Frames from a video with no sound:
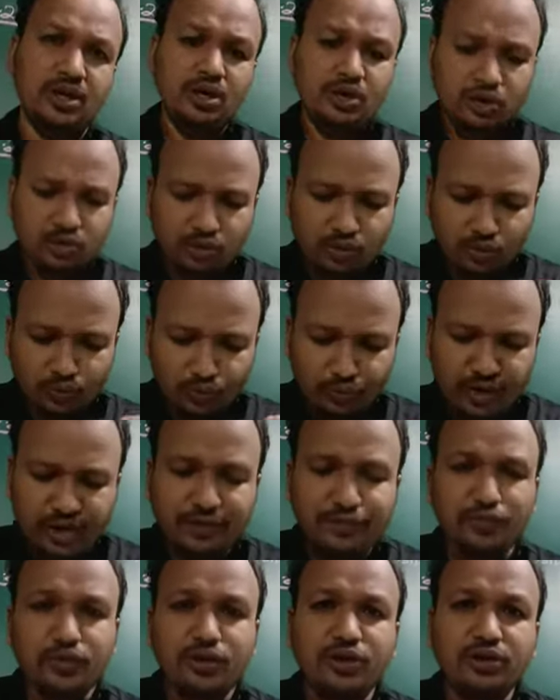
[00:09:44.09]
So wait
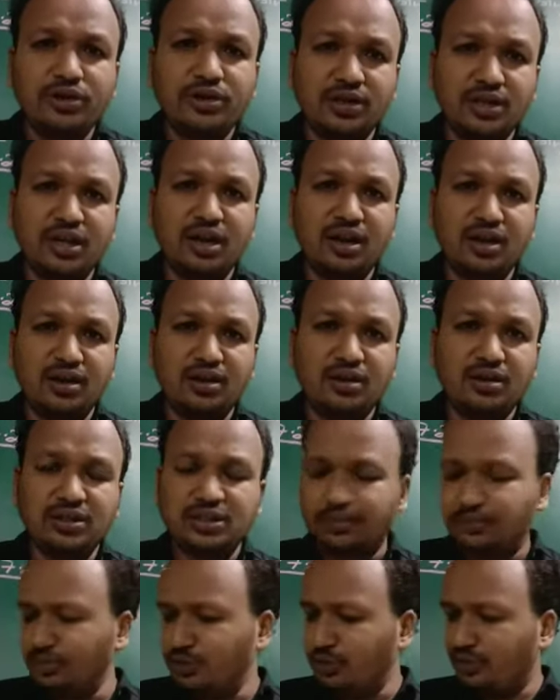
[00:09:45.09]
for your turn.
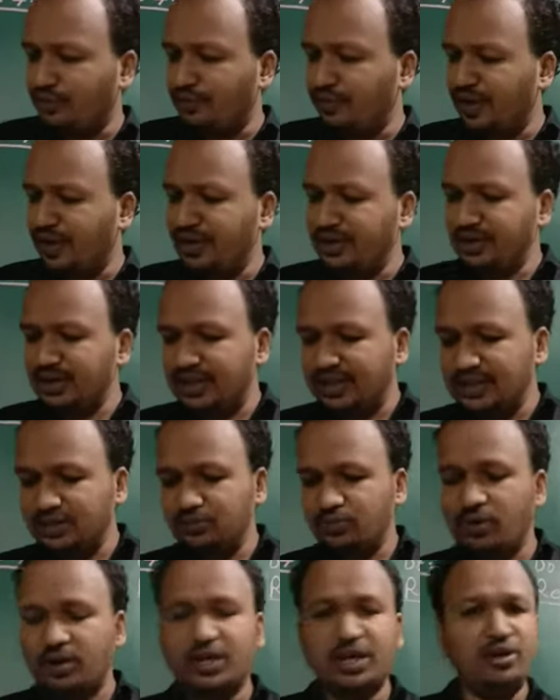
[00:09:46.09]
Suppose your friend is
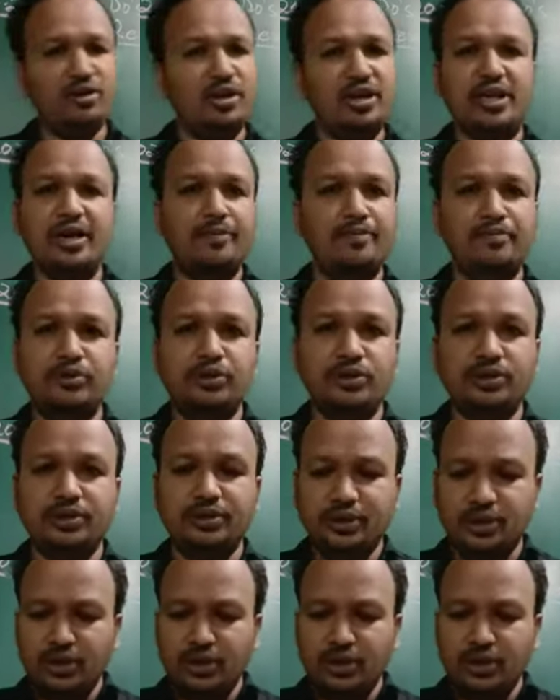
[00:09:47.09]
working on a computer.